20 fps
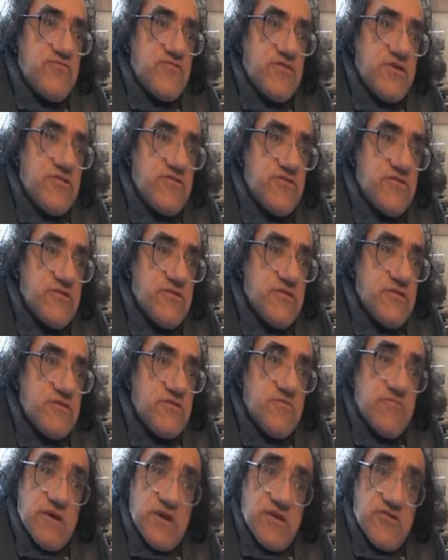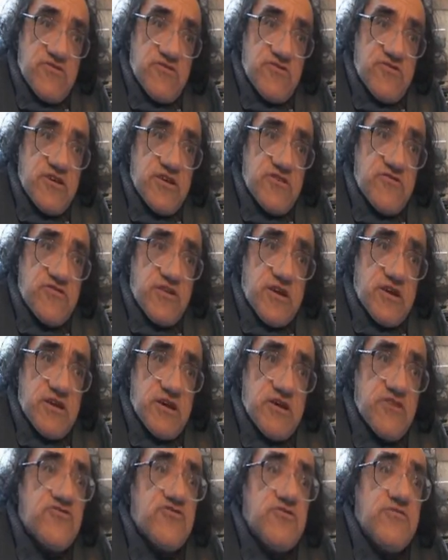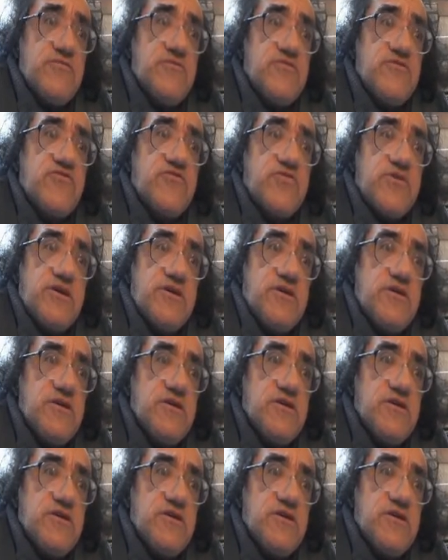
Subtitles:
reason that may suggest a connection between